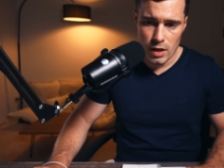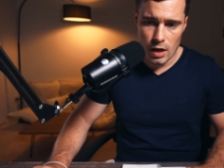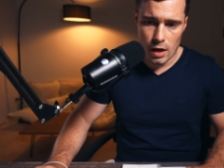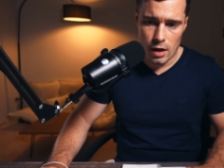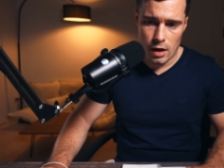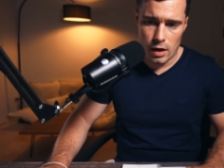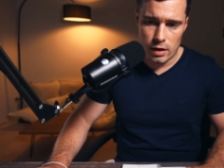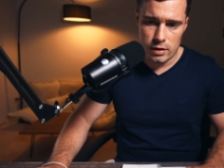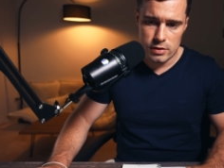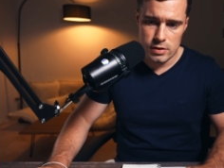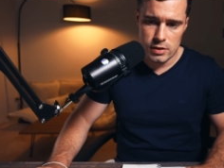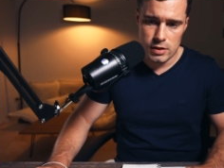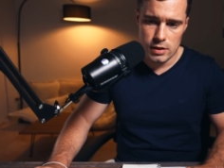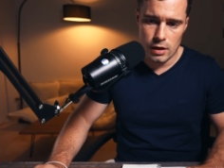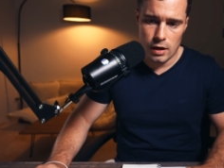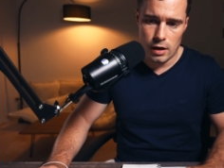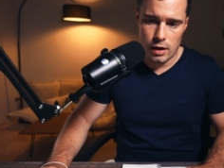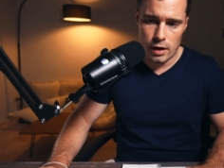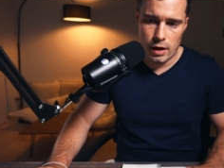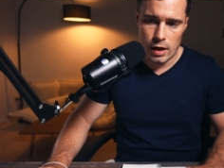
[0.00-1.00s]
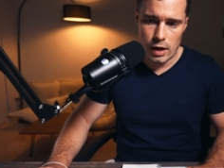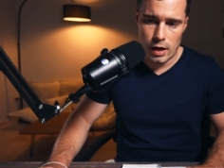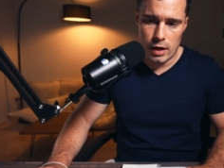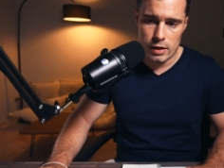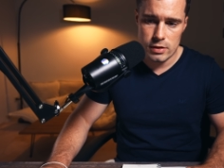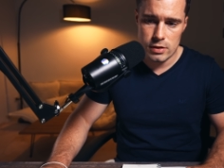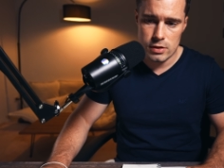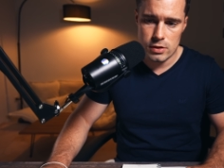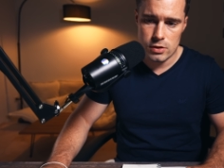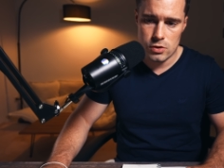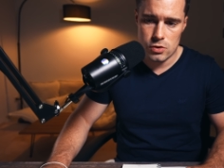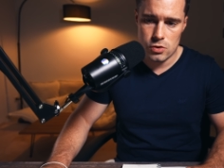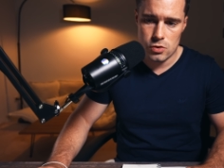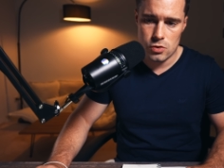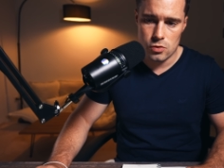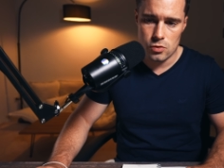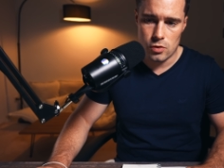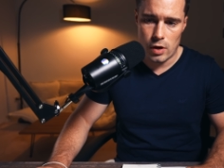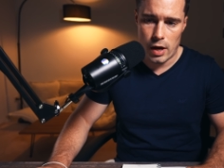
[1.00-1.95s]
And here I had to